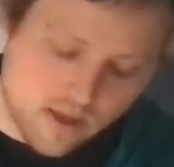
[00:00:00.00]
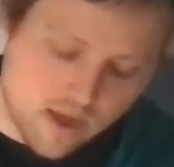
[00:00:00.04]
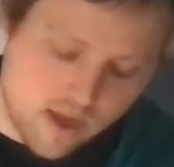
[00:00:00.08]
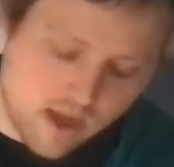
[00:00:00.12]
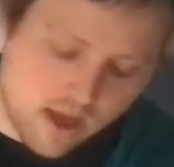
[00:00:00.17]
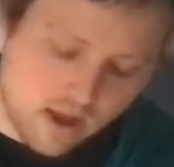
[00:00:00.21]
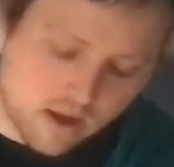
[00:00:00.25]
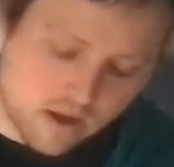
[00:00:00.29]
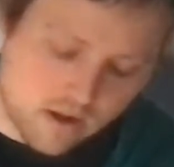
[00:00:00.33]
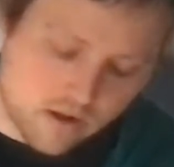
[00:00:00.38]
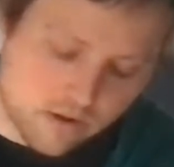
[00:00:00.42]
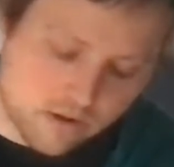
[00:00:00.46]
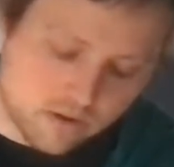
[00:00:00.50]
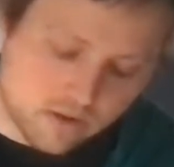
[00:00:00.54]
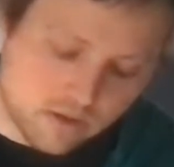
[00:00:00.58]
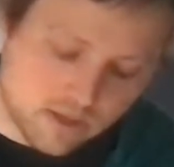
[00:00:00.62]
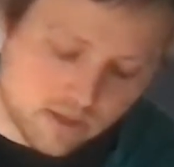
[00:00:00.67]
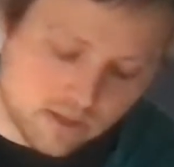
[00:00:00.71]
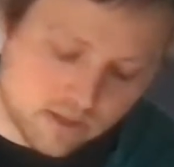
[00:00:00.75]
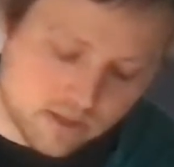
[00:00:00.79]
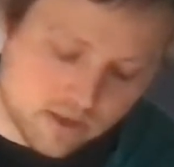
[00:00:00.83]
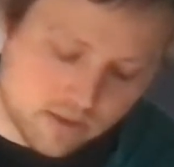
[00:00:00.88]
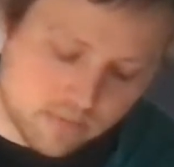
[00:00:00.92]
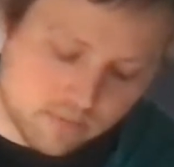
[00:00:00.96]
and code
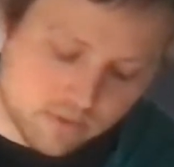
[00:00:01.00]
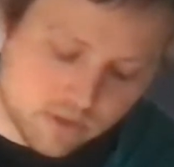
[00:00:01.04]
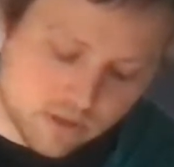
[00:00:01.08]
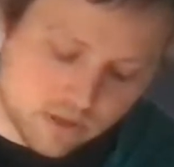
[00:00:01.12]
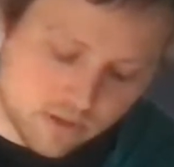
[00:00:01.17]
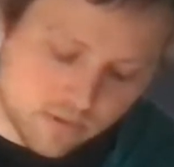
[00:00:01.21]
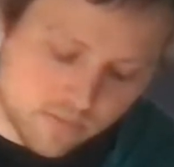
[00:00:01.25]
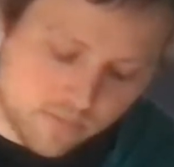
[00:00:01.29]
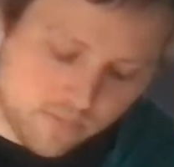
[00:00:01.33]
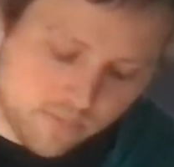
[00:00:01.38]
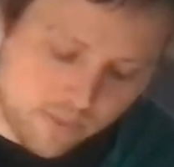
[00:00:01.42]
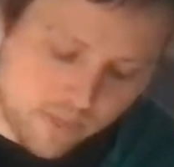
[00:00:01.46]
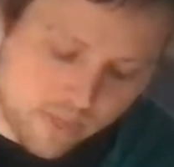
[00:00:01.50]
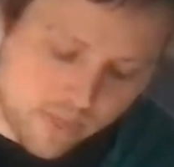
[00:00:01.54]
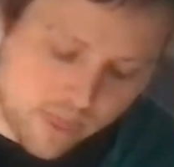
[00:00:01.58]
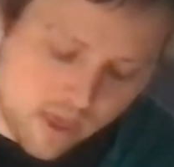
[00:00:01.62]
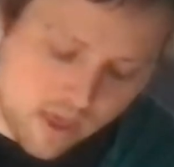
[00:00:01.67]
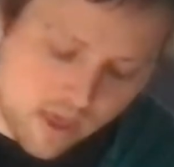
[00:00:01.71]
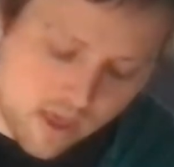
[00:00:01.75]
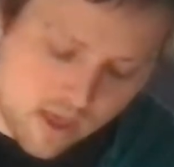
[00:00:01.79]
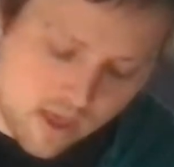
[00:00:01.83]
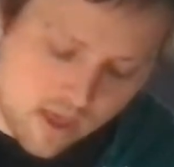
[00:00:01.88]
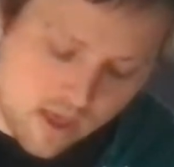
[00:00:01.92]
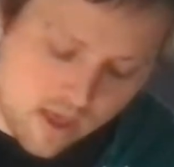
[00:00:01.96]
systems.
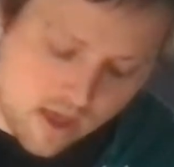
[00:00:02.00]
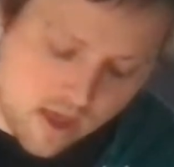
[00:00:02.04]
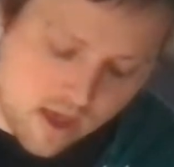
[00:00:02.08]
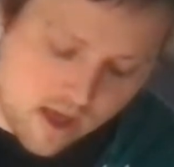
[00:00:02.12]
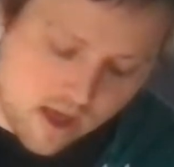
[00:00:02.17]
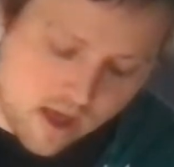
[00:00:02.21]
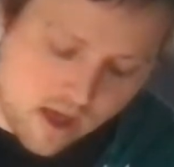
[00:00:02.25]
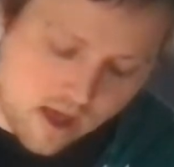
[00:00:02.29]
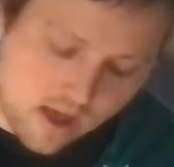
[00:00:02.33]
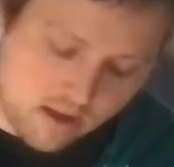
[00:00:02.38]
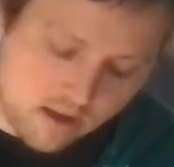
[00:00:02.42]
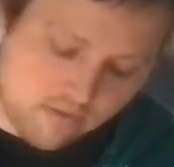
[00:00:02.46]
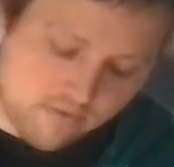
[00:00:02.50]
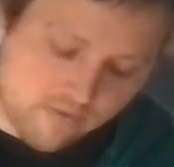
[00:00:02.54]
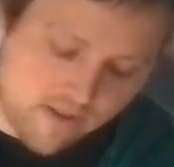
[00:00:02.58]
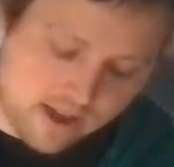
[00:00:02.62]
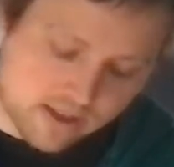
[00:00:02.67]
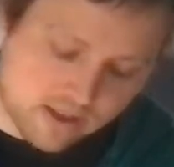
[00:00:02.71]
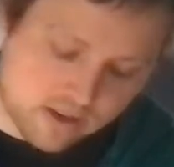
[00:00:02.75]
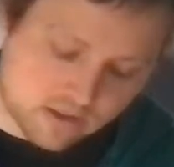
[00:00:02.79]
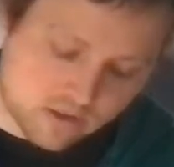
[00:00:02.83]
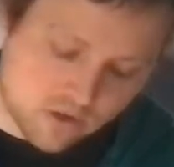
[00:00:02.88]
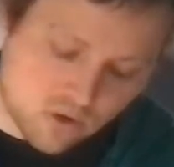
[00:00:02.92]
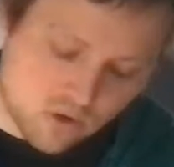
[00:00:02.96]
In
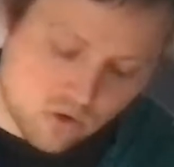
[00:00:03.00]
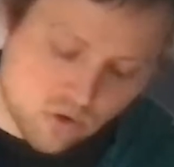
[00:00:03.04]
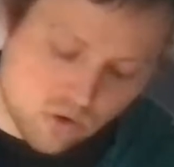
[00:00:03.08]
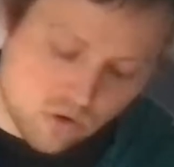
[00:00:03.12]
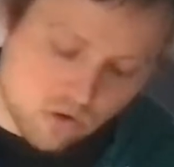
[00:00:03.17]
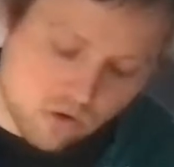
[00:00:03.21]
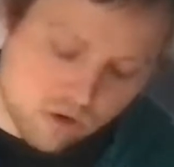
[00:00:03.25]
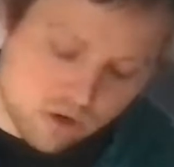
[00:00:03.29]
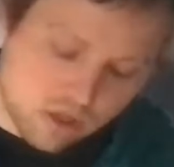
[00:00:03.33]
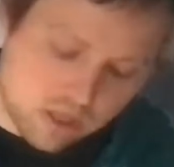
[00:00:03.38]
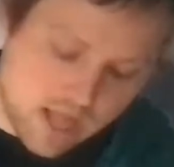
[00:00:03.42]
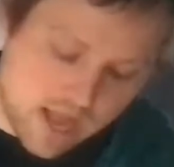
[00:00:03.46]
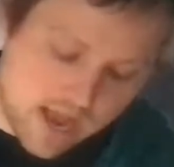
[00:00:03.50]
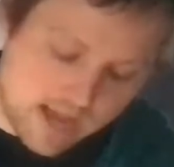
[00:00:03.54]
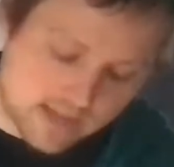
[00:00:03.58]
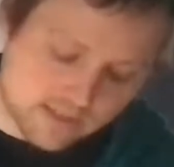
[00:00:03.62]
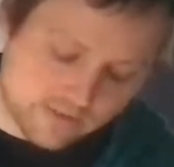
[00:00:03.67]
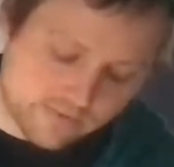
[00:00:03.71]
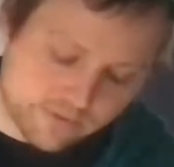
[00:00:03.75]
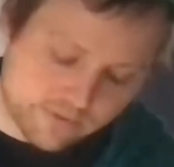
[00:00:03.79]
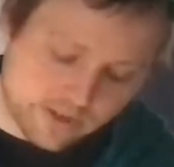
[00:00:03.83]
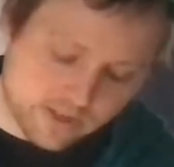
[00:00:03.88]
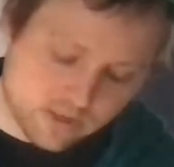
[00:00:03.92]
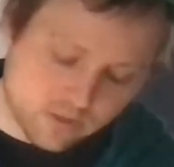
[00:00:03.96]
fact, there's a whole class
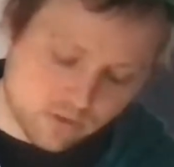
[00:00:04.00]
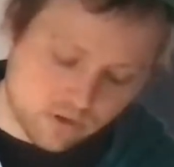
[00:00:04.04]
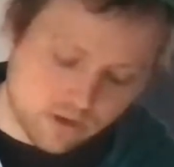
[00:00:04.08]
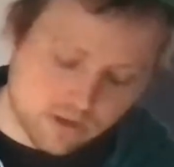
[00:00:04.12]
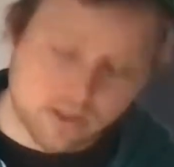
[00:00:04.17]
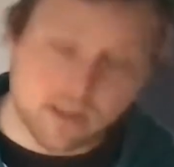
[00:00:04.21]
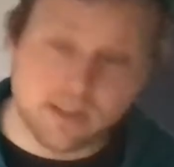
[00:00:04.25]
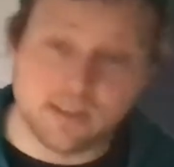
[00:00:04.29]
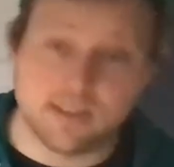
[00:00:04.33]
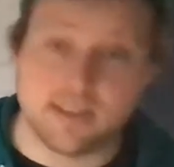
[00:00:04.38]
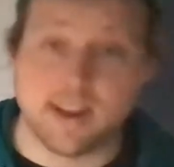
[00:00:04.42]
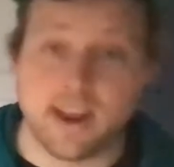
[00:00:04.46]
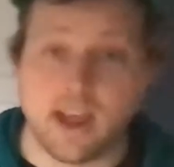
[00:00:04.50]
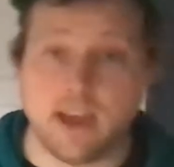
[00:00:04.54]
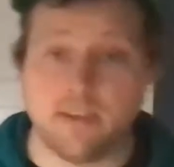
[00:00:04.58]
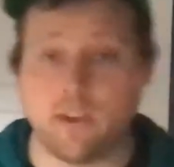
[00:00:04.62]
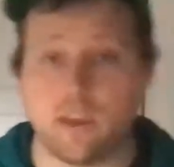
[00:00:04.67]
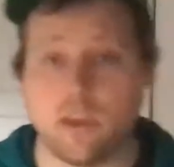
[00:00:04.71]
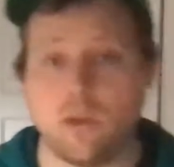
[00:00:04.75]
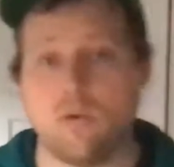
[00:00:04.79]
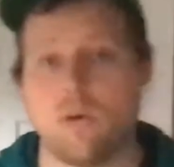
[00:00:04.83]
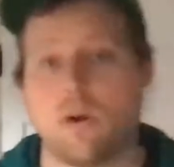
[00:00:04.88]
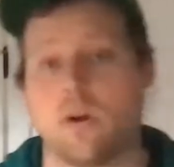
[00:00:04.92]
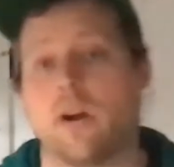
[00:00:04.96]
of resources that have a
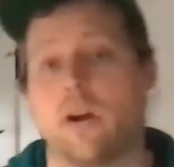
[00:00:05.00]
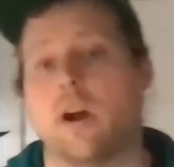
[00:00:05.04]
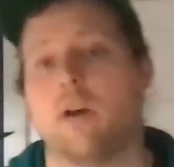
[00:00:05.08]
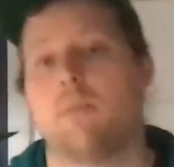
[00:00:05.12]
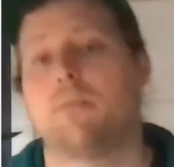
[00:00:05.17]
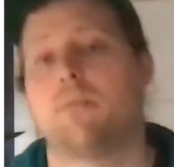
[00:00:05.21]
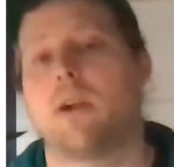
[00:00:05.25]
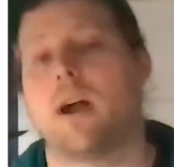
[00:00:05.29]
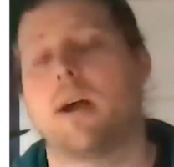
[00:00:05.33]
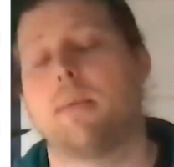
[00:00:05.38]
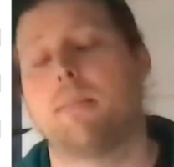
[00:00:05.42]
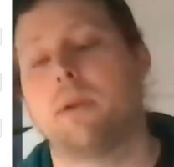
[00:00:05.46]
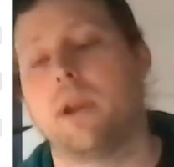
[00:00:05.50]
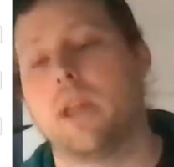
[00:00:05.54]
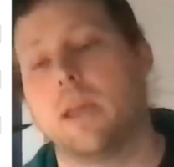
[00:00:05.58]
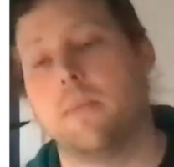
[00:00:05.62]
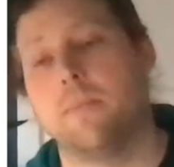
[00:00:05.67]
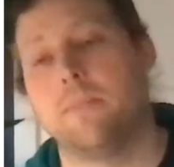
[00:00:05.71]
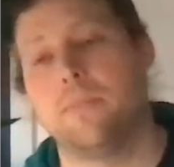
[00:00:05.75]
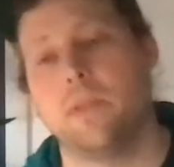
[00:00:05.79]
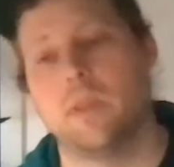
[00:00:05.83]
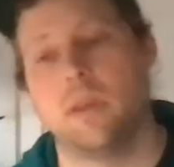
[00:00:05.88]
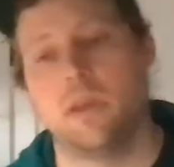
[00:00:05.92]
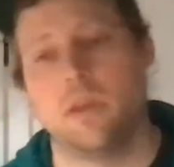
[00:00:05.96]
URL property
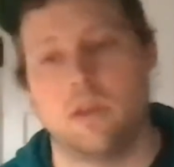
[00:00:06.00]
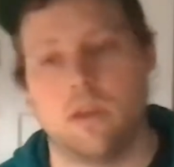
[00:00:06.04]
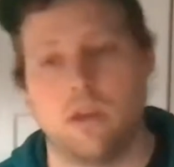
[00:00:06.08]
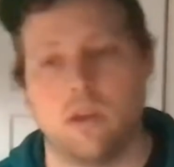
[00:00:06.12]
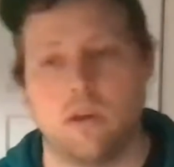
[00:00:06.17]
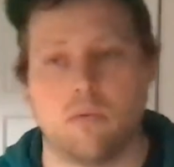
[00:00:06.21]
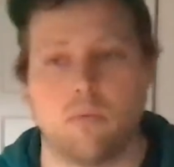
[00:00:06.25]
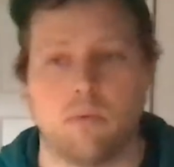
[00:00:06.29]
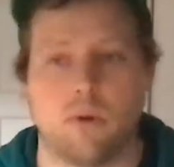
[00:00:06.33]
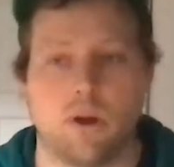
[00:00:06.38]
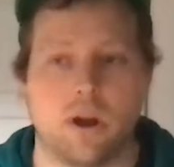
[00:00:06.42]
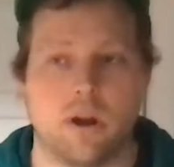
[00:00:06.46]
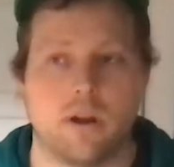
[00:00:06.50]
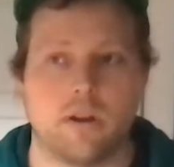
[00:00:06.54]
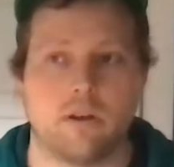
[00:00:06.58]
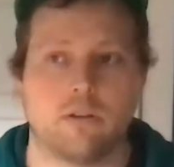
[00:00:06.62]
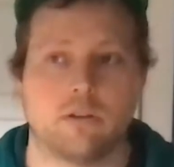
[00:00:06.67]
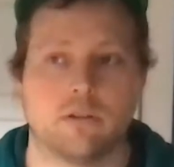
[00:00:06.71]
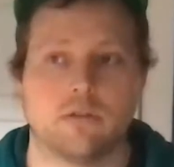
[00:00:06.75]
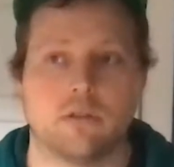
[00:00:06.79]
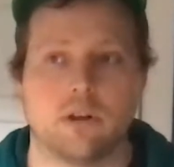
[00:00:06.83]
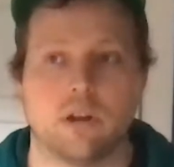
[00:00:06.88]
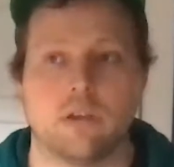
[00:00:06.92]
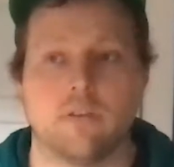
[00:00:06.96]
where you're
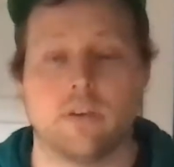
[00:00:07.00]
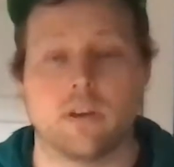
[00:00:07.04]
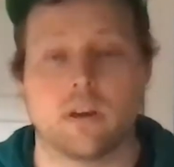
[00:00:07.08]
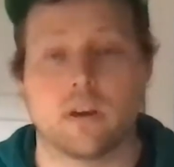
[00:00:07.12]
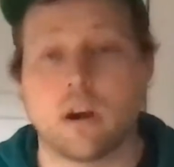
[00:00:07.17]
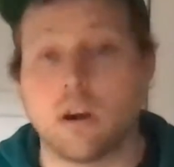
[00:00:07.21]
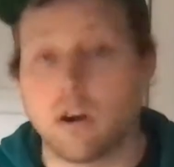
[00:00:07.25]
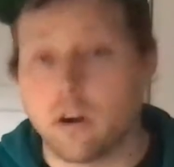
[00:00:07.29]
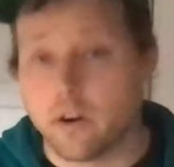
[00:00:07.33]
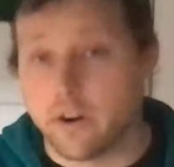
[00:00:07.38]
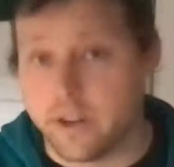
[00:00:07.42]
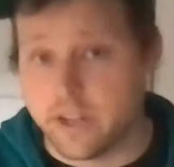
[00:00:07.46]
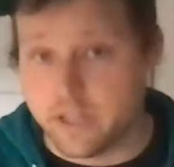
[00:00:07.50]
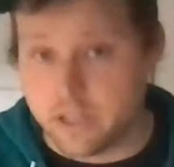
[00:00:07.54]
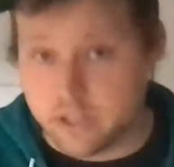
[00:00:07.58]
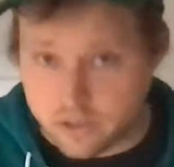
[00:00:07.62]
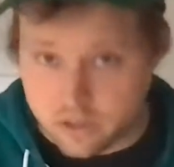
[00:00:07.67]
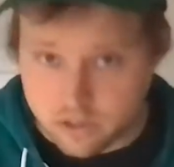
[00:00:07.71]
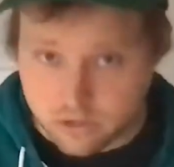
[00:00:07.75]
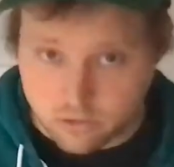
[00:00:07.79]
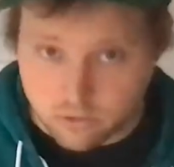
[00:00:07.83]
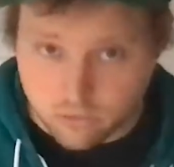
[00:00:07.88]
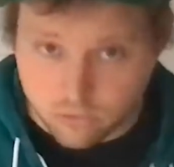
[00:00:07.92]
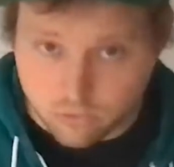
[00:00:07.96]
sort of encouraged
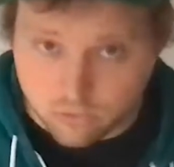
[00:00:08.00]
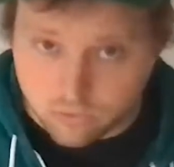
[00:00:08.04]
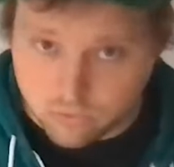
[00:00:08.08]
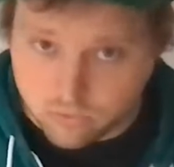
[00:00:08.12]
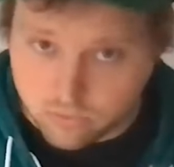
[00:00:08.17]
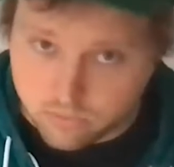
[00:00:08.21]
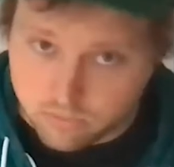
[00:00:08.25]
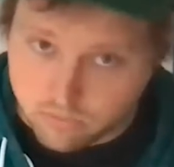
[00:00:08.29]
to